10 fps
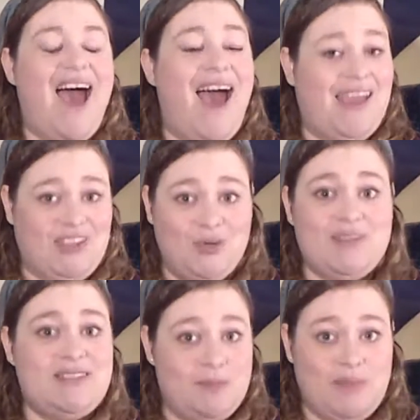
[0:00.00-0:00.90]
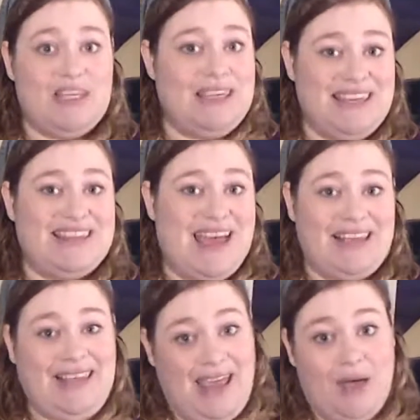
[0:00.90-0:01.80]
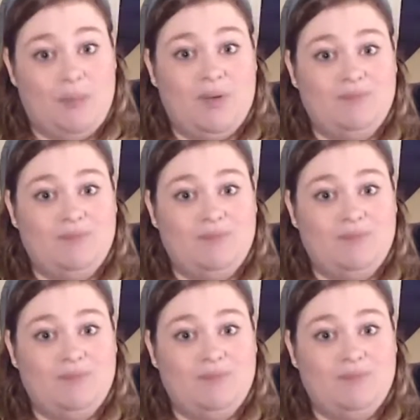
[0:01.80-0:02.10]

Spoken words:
I used to be in that camp.